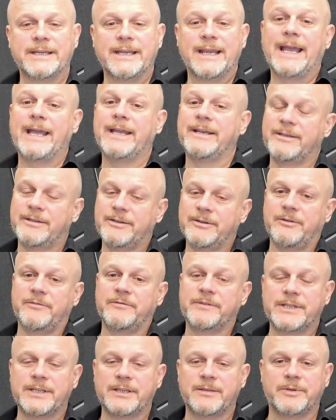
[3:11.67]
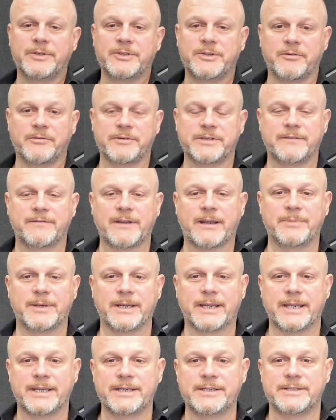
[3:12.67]
and obviously the majority of
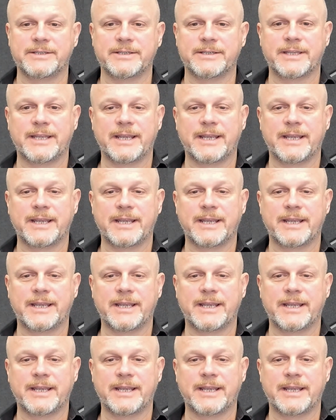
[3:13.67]
applications